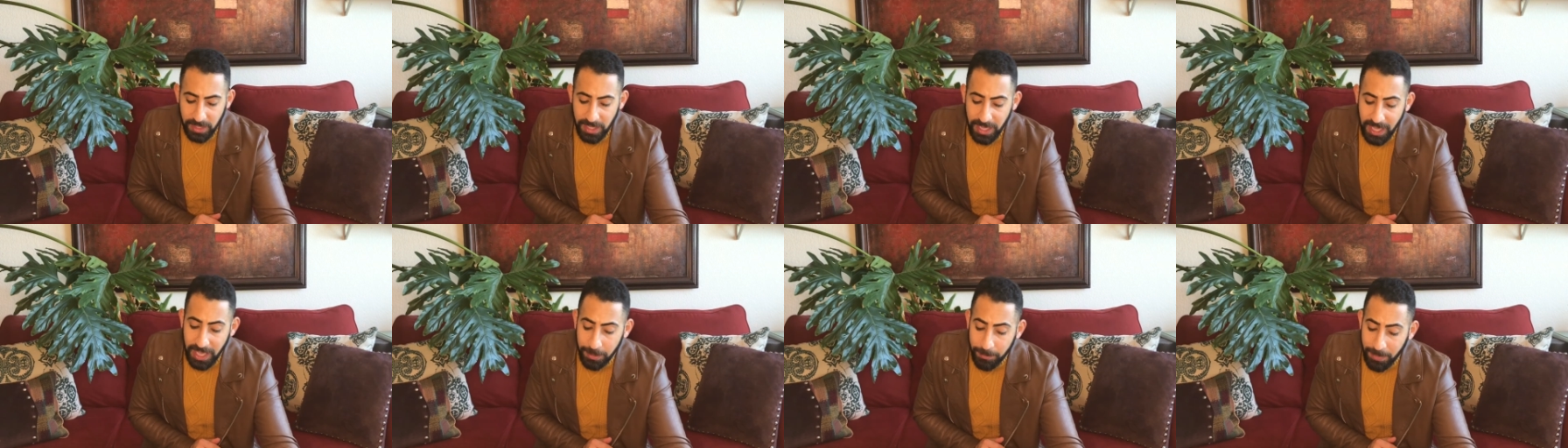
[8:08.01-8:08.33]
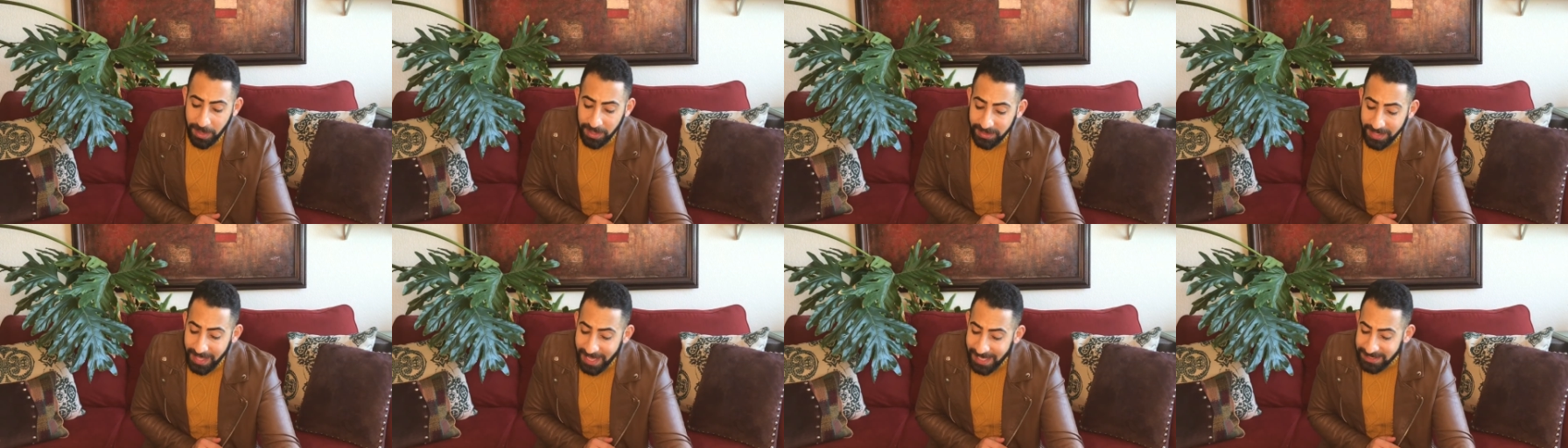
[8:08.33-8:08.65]
And
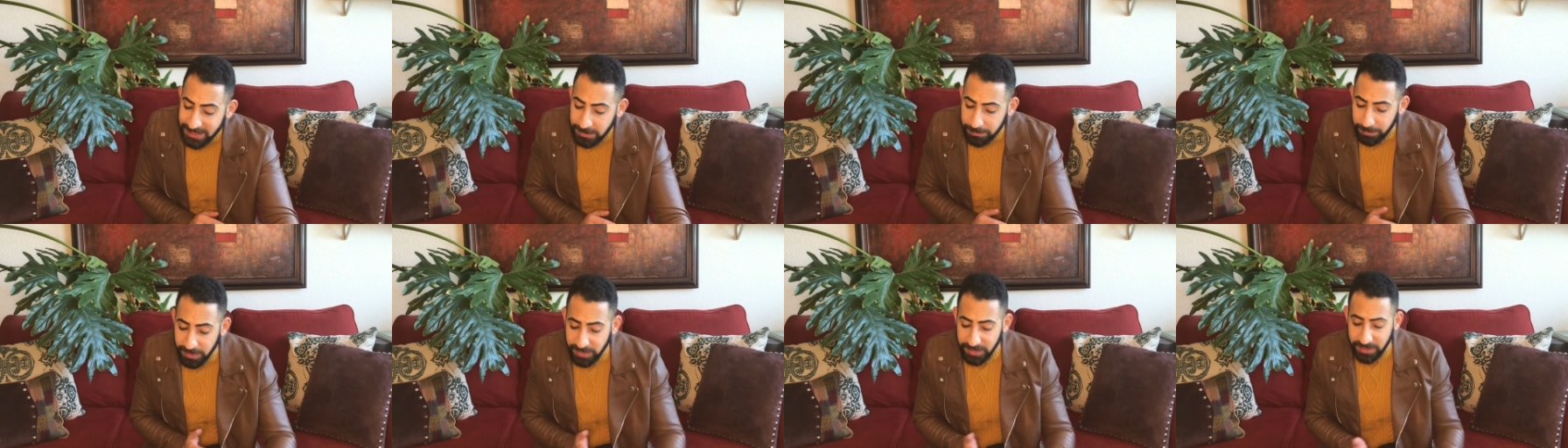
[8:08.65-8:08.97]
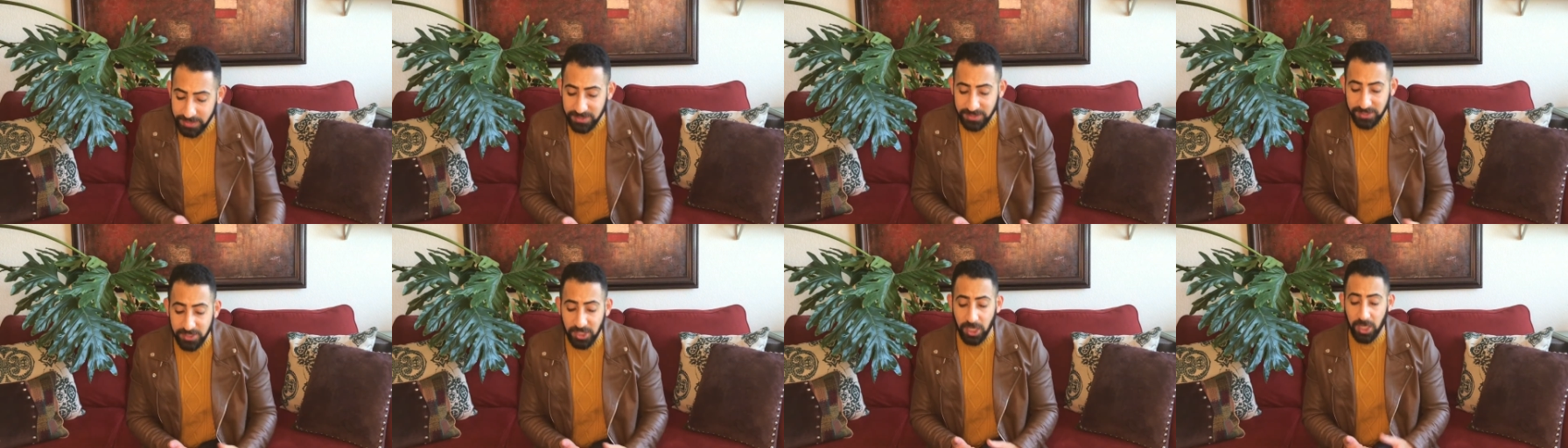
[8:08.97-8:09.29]
my last big
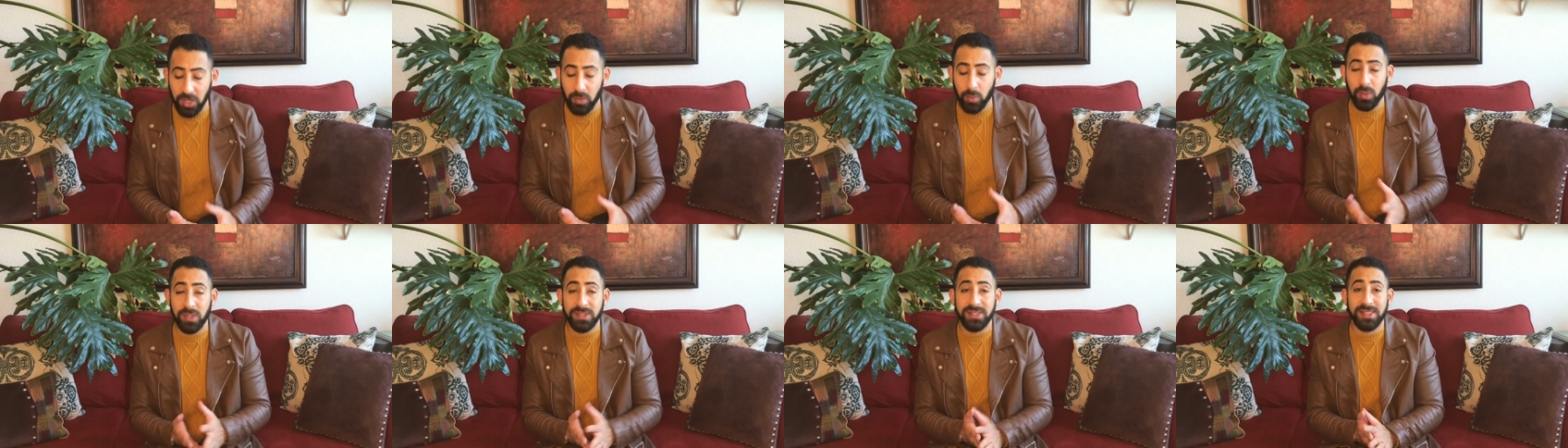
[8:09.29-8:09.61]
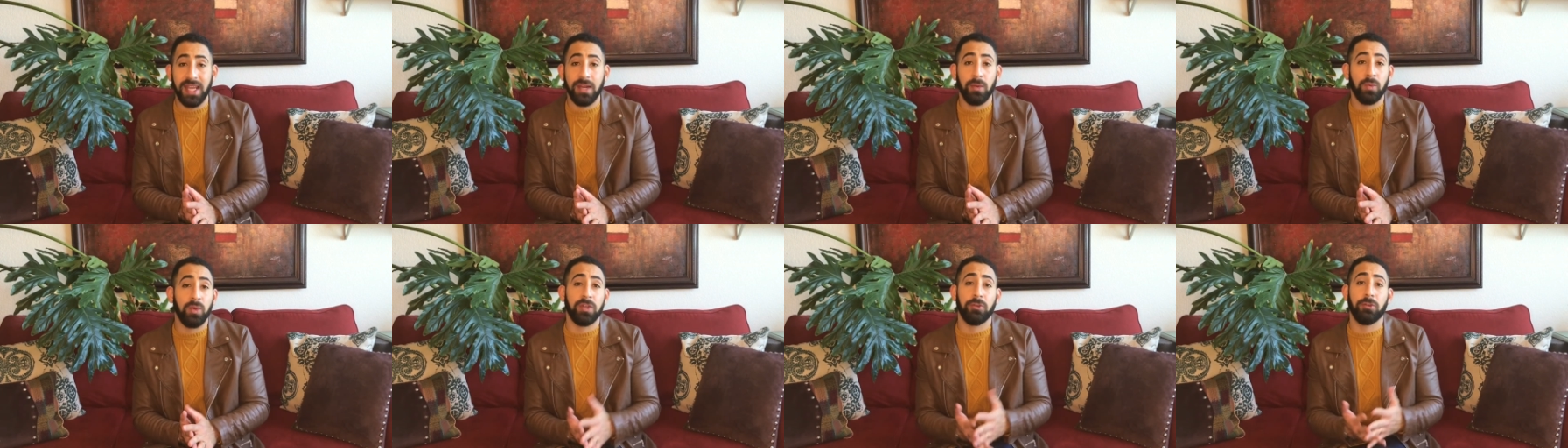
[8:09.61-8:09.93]
concern was
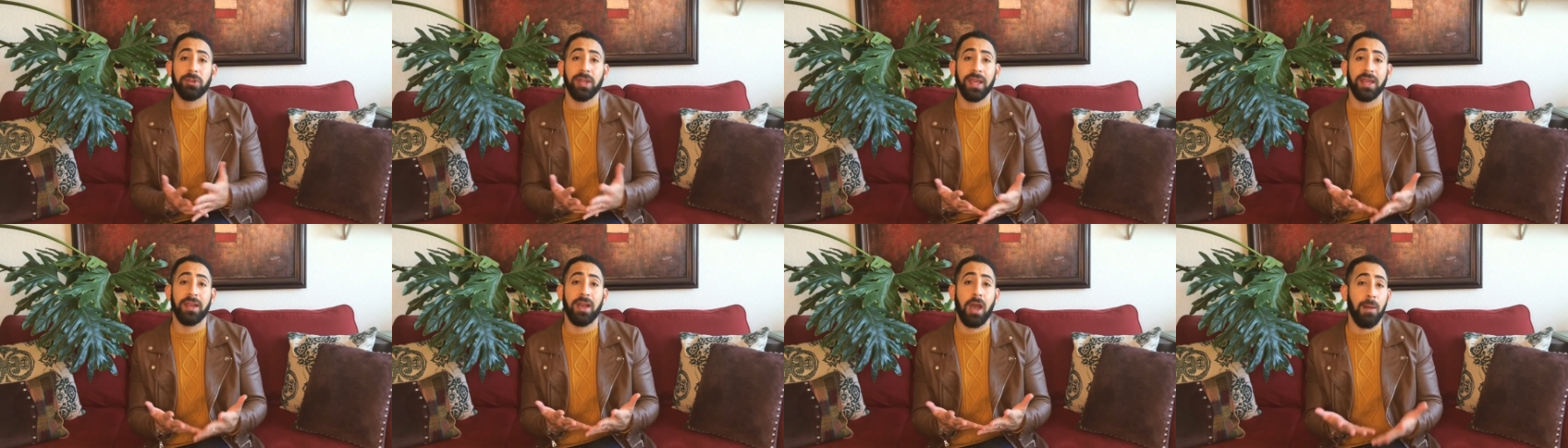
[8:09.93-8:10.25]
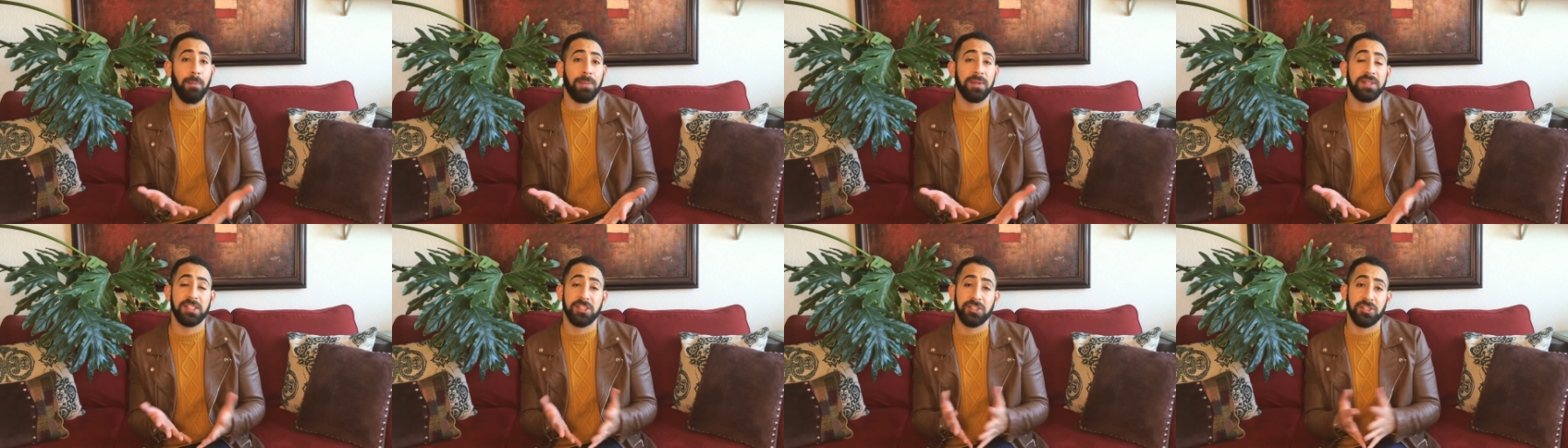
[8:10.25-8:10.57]
that it would create
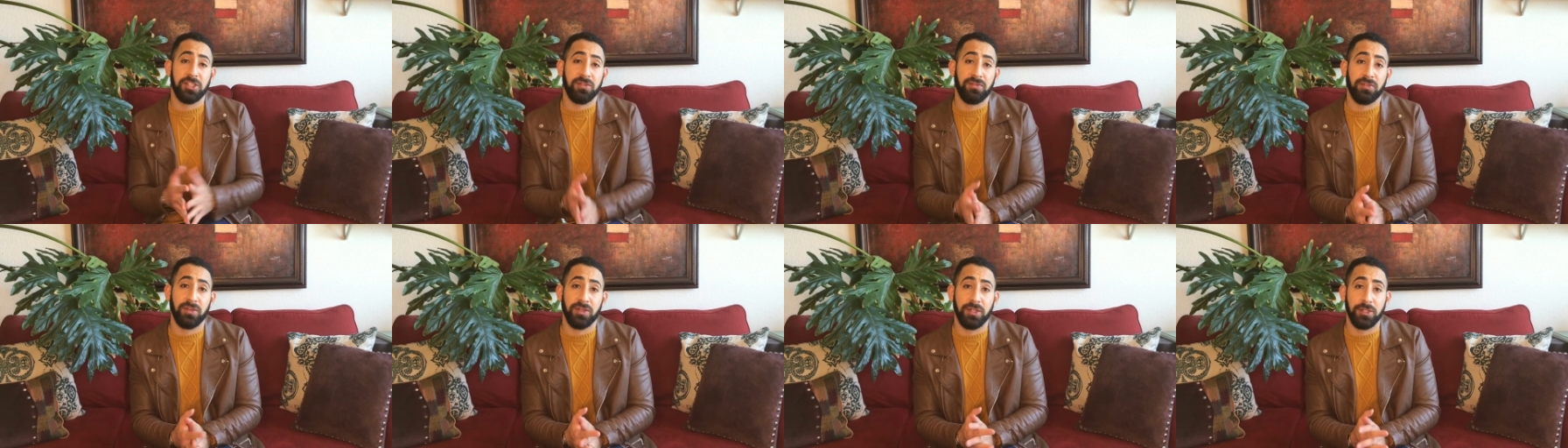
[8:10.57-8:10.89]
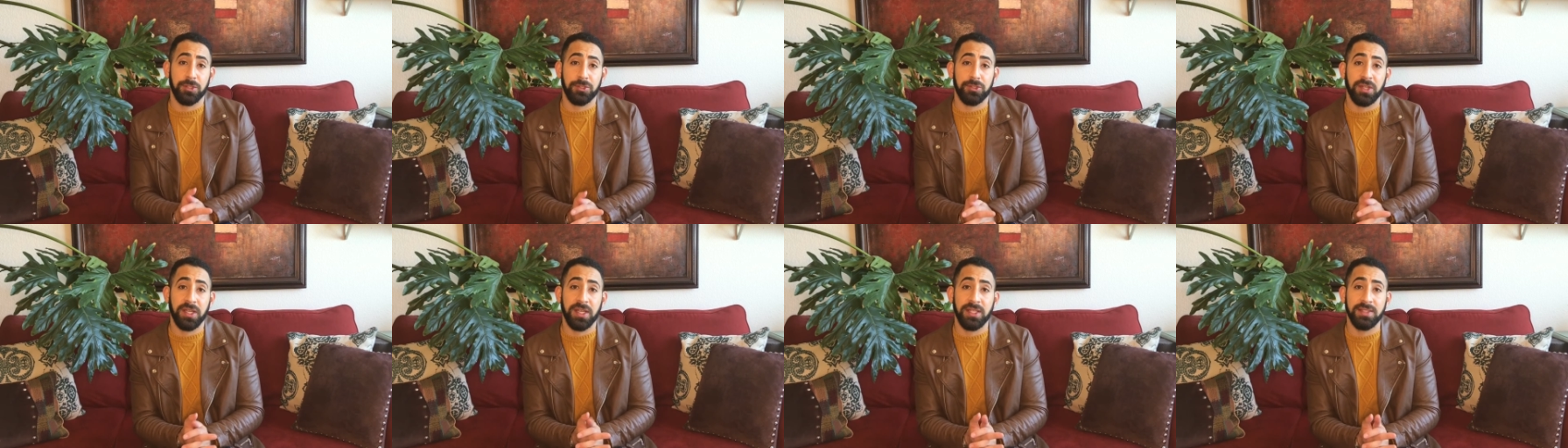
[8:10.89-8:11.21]
competition for
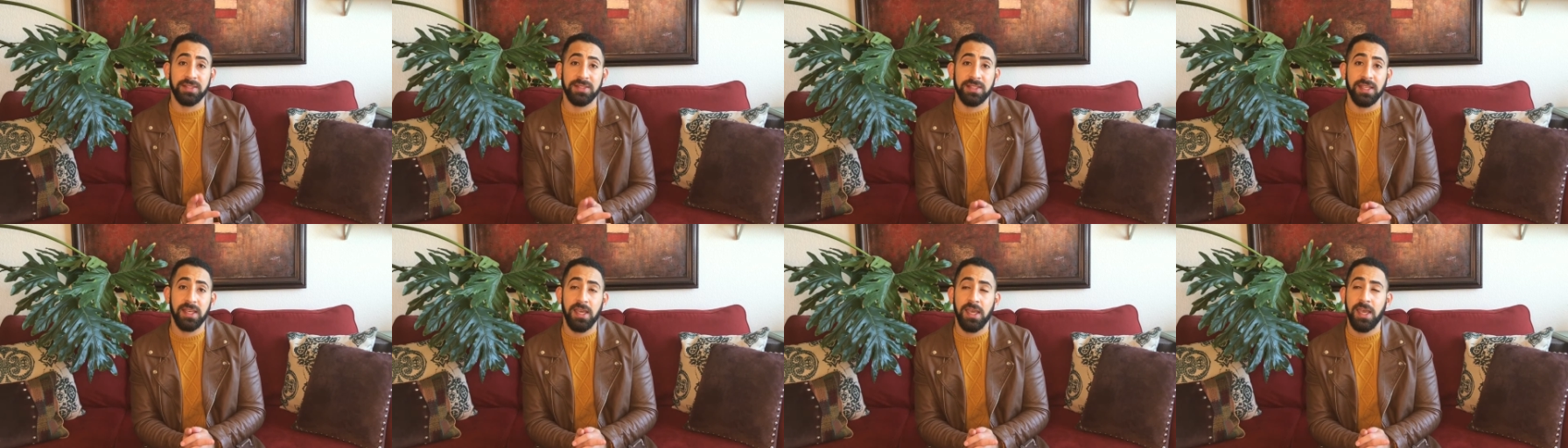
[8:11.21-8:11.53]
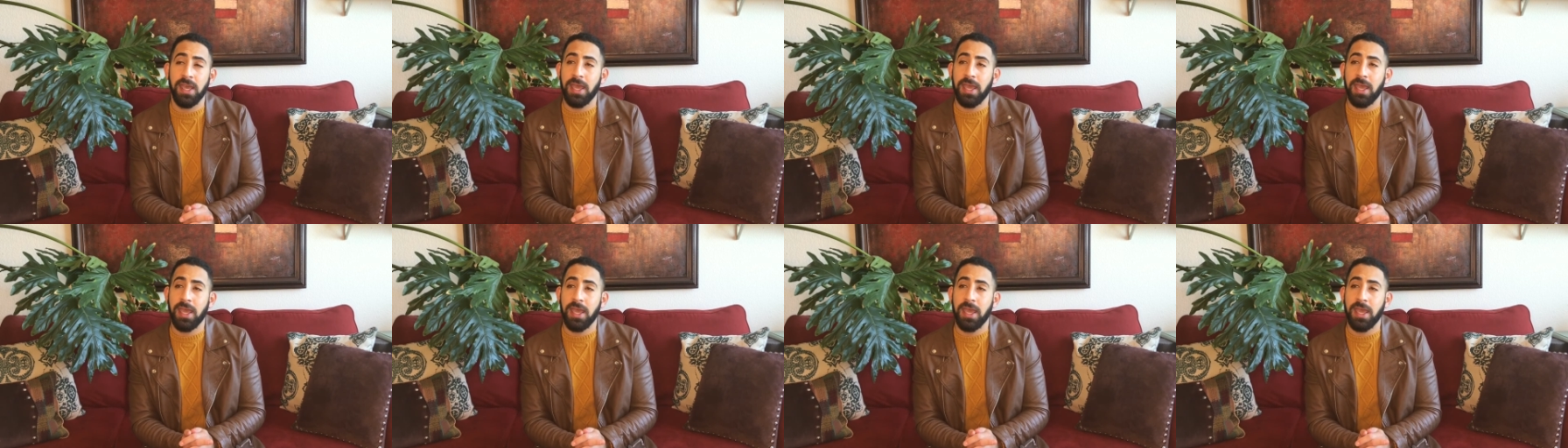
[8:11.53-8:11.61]
nutrients.